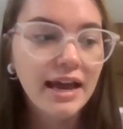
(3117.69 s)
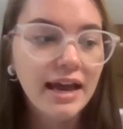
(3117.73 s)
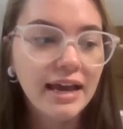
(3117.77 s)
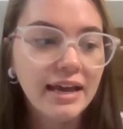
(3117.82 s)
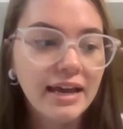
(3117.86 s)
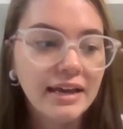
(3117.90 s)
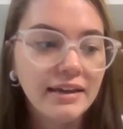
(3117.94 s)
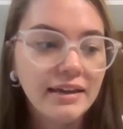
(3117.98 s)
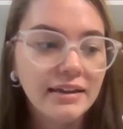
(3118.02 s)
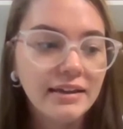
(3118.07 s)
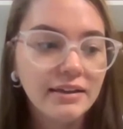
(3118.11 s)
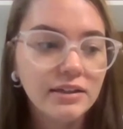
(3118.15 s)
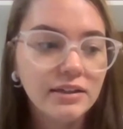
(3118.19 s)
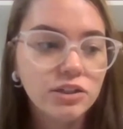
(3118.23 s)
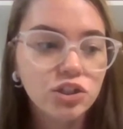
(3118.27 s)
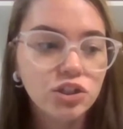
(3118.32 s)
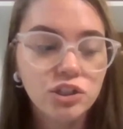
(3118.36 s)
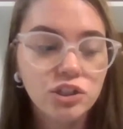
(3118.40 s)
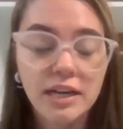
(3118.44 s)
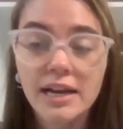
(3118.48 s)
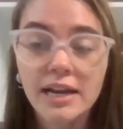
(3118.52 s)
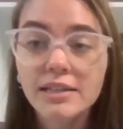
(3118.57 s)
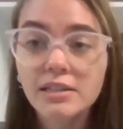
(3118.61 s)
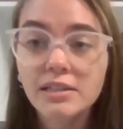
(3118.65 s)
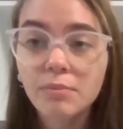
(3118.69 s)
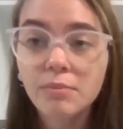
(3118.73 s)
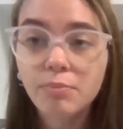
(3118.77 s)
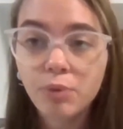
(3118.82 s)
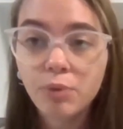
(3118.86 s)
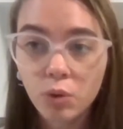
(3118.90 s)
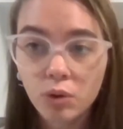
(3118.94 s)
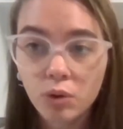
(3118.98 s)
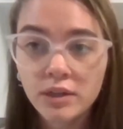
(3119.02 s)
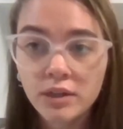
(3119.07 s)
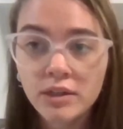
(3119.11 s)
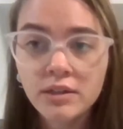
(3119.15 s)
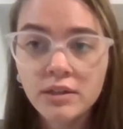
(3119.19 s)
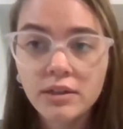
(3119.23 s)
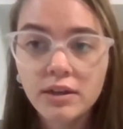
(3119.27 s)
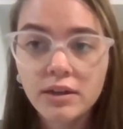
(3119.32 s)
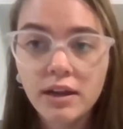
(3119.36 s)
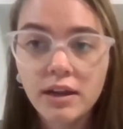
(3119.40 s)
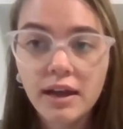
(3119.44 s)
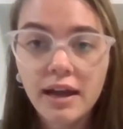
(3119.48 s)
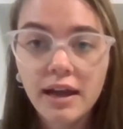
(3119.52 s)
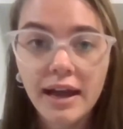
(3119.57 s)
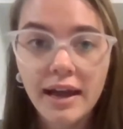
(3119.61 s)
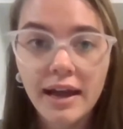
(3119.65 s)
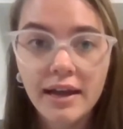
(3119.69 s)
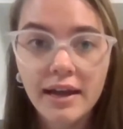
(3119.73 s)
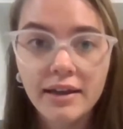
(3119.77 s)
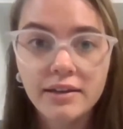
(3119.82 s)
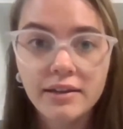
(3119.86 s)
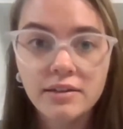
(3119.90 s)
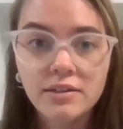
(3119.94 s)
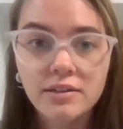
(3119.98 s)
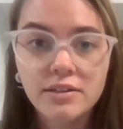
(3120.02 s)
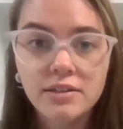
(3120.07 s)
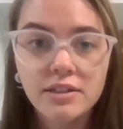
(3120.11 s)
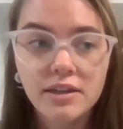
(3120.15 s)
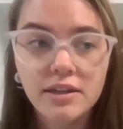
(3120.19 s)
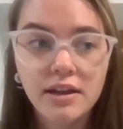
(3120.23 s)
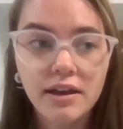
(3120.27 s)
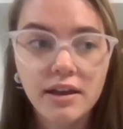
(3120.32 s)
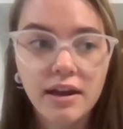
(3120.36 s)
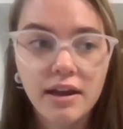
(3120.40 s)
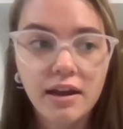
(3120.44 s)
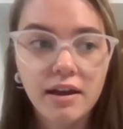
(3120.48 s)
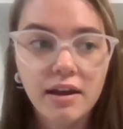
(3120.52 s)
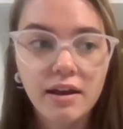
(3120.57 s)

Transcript: and she has a port and